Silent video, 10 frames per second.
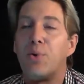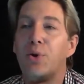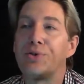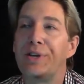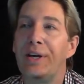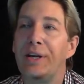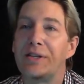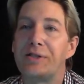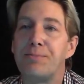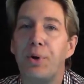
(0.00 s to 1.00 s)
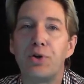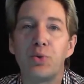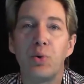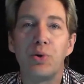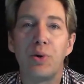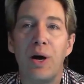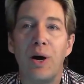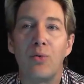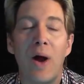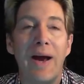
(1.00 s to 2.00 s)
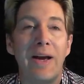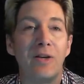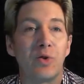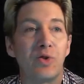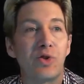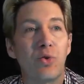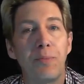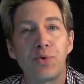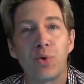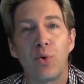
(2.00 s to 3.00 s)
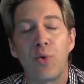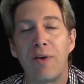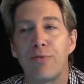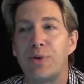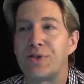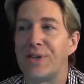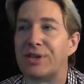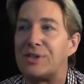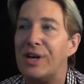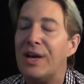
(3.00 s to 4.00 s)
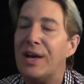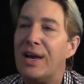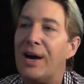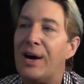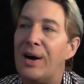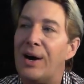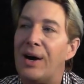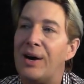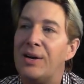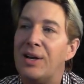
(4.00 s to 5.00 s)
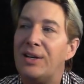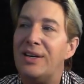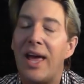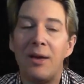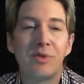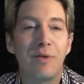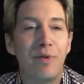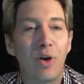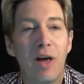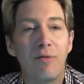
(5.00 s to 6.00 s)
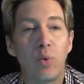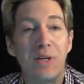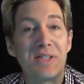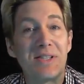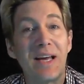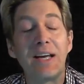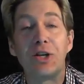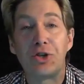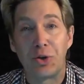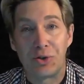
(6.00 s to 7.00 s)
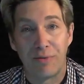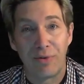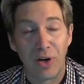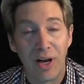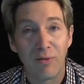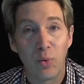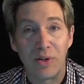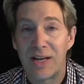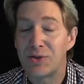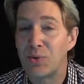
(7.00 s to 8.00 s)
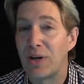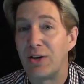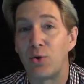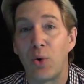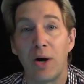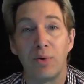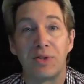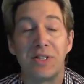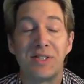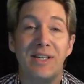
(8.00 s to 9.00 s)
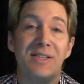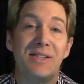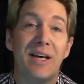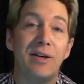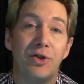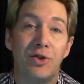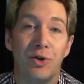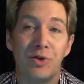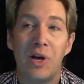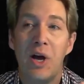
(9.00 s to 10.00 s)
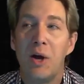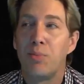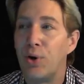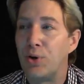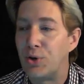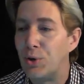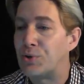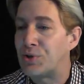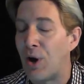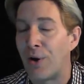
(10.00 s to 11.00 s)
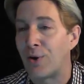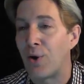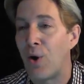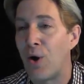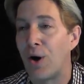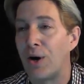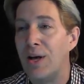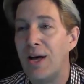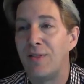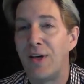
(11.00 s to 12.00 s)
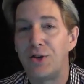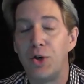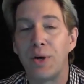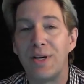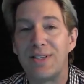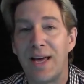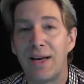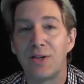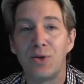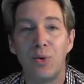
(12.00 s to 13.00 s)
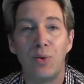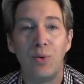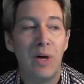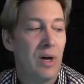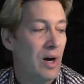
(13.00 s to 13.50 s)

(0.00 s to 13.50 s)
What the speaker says: producing spiritual writings or scriptural references, names of your loved ones, signatures of your loved ones. That's really incredible to see signatures produced on a card that you can take to